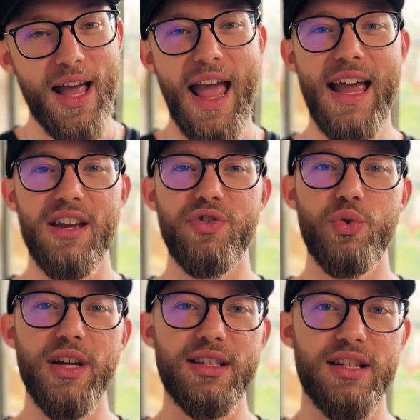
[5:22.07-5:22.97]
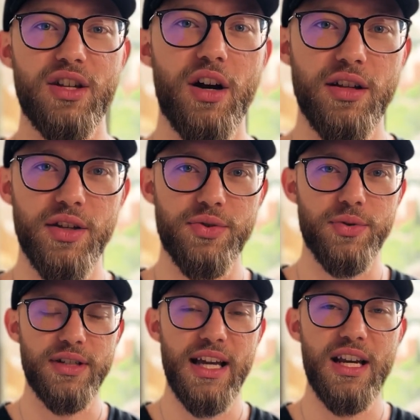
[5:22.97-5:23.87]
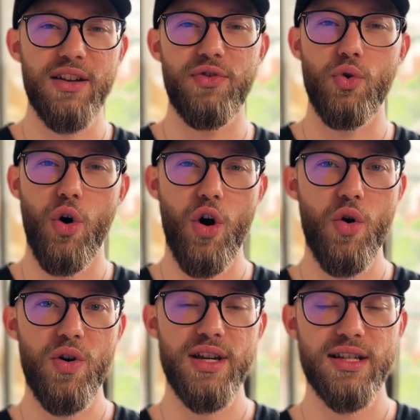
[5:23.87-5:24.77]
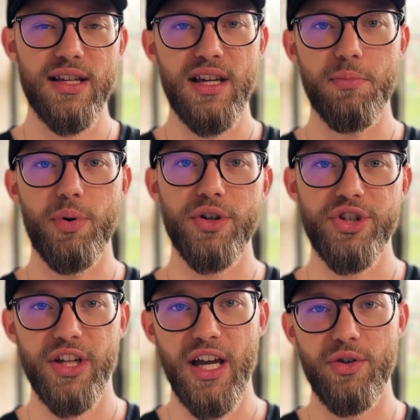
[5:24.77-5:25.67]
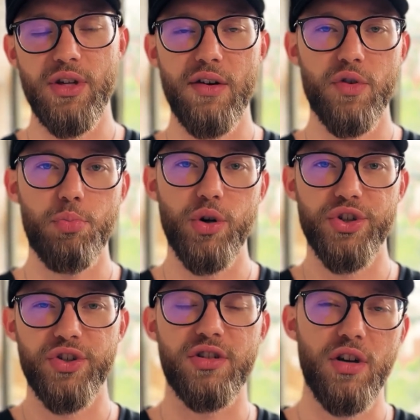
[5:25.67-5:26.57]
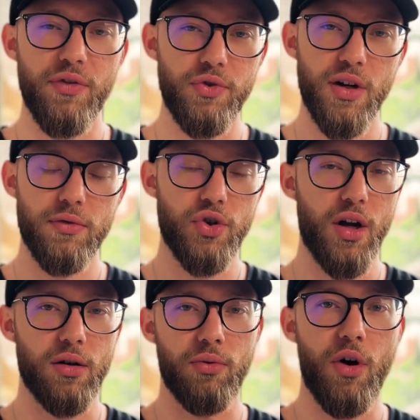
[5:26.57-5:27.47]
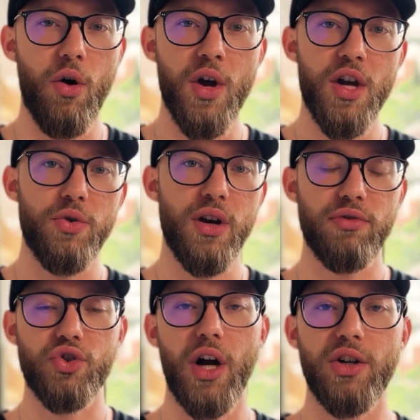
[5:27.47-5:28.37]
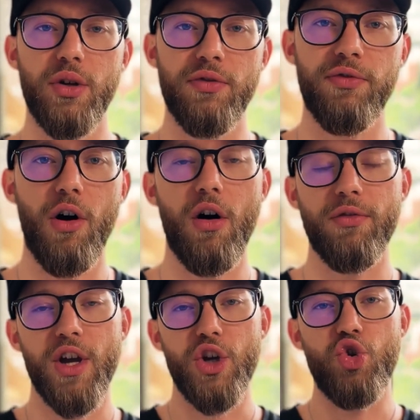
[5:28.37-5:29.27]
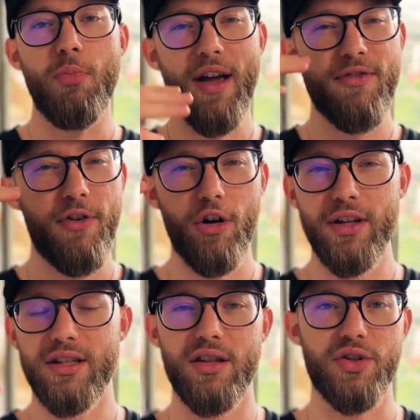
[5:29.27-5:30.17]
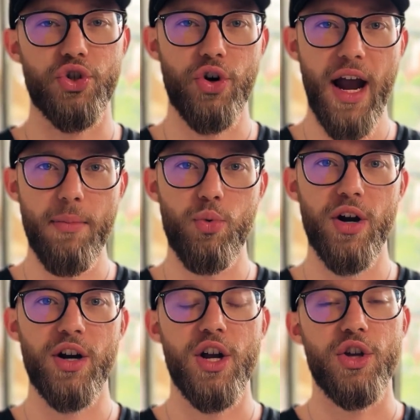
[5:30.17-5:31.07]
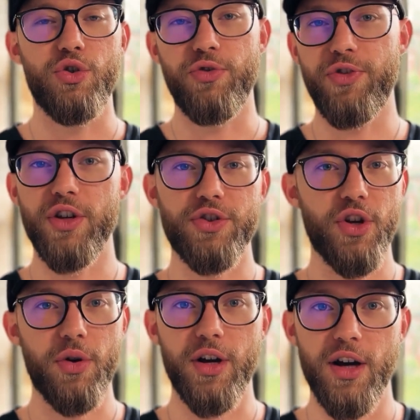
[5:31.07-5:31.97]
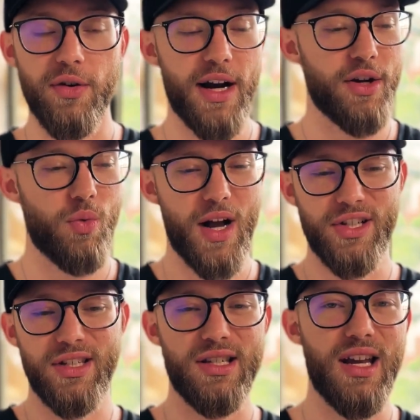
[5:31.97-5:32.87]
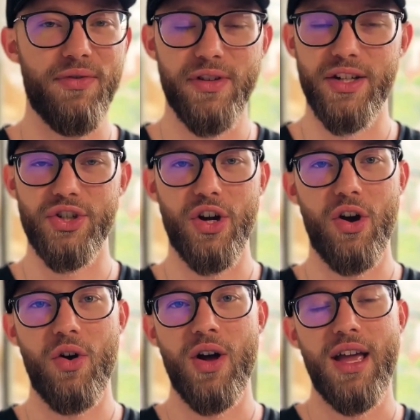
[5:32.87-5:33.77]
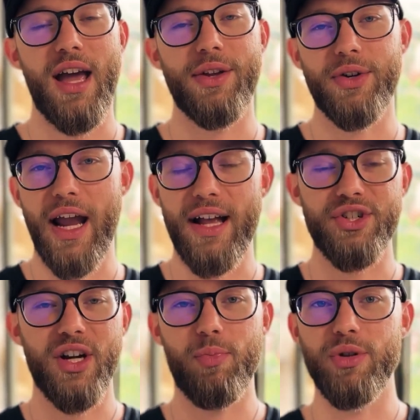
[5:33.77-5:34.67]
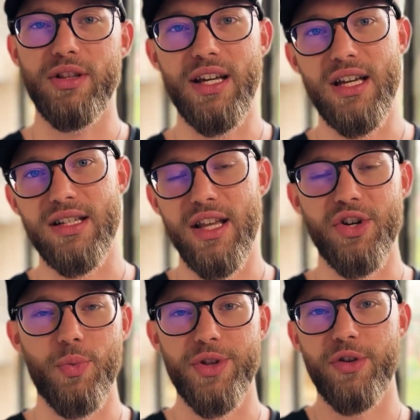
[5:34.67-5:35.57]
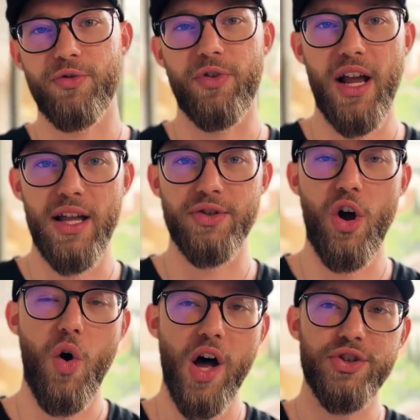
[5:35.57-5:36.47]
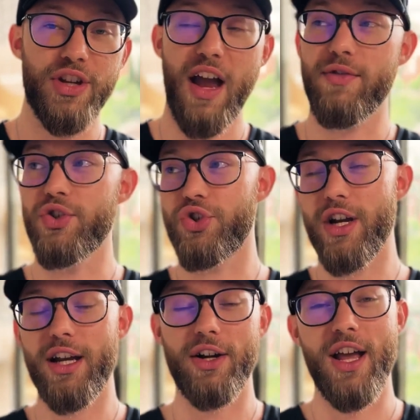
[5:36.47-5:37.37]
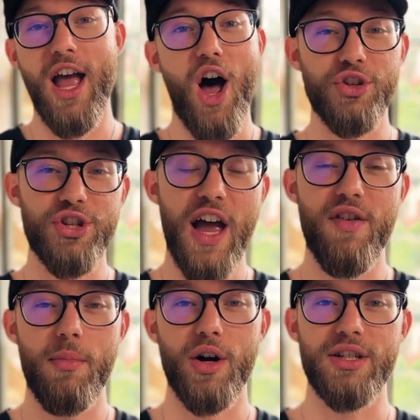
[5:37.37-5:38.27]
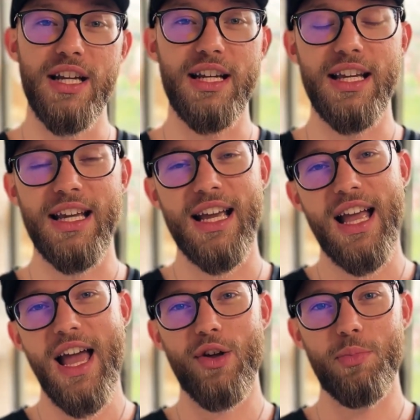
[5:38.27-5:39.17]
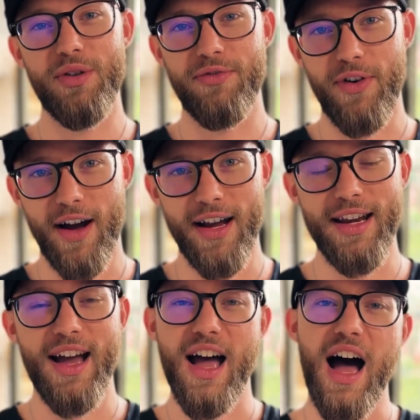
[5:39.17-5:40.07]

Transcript: And if you get stuck in this routine, and if you always keep pushing it and you never push yourself, you never try to grow, you never try to evolve, you might fall into this trap where you feel so good, right? You're watching this Netflix show and you're catching up with this. Then you're with your friends. Oh, I'll just have a drink, or I'll just have a martini. It'll be fine.